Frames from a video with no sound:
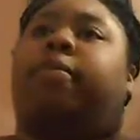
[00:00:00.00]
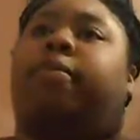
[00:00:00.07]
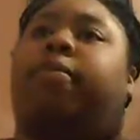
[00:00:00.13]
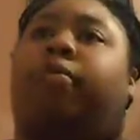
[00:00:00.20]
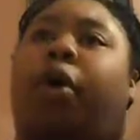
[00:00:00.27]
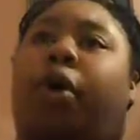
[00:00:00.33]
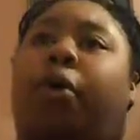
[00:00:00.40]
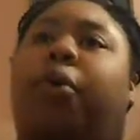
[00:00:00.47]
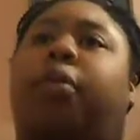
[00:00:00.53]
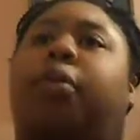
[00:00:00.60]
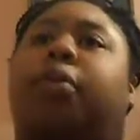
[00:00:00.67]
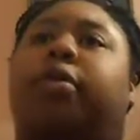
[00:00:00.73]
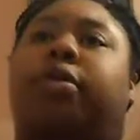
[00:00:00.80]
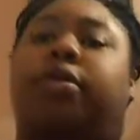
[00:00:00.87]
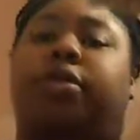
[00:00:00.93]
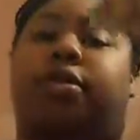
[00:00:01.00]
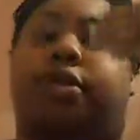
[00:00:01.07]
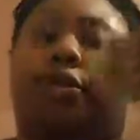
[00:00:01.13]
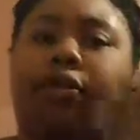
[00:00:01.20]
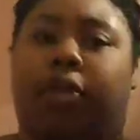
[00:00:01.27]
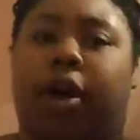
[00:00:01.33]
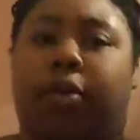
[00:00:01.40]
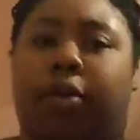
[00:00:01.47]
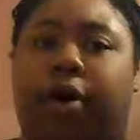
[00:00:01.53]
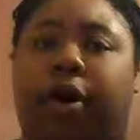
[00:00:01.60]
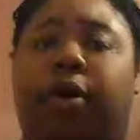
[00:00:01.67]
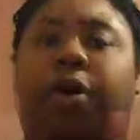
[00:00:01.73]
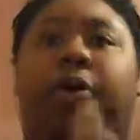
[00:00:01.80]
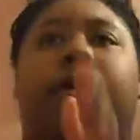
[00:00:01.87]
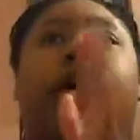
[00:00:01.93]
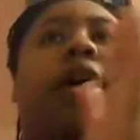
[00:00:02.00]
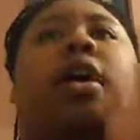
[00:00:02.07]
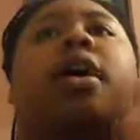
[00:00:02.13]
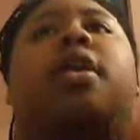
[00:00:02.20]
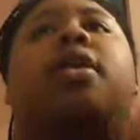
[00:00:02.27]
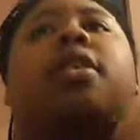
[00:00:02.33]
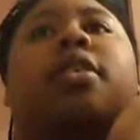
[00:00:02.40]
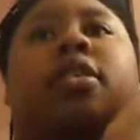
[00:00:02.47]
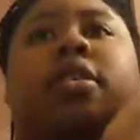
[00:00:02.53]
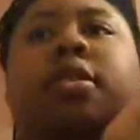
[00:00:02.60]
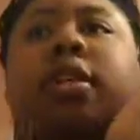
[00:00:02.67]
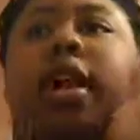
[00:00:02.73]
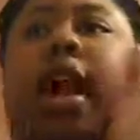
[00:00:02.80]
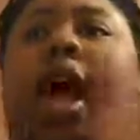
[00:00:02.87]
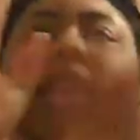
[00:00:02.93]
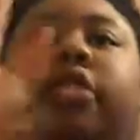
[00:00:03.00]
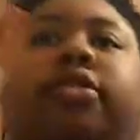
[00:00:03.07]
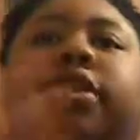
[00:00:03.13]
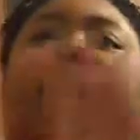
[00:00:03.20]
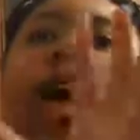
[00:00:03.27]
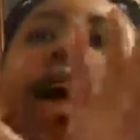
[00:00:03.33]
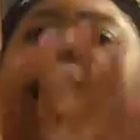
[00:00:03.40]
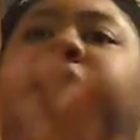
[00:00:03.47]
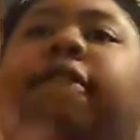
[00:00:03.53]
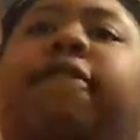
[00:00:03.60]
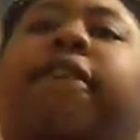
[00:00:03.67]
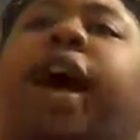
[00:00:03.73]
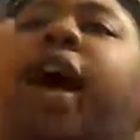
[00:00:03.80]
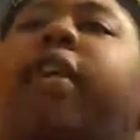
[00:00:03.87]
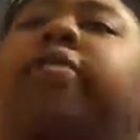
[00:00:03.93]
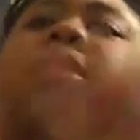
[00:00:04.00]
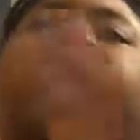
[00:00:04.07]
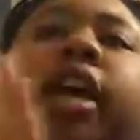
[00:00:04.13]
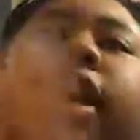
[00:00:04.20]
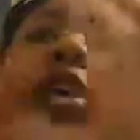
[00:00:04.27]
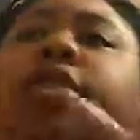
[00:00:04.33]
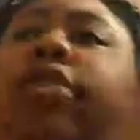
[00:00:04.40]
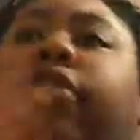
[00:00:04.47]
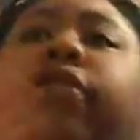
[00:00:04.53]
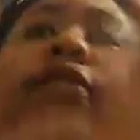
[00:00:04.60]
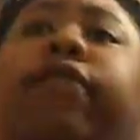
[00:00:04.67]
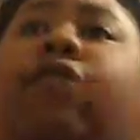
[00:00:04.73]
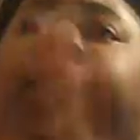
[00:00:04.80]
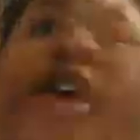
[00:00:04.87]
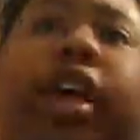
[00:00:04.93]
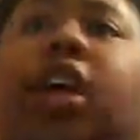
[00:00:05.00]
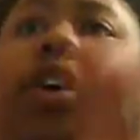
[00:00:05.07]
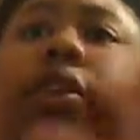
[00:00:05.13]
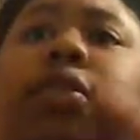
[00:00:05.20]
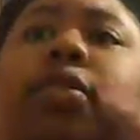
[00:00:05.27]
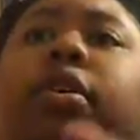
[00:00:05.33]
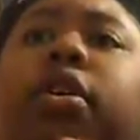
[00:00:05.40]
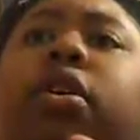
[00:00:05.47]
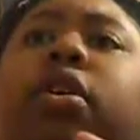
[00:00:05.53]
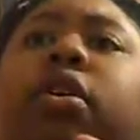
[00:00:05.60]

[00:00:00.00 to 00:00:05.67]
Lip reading: row to front row, and there's like 5 shelves filled.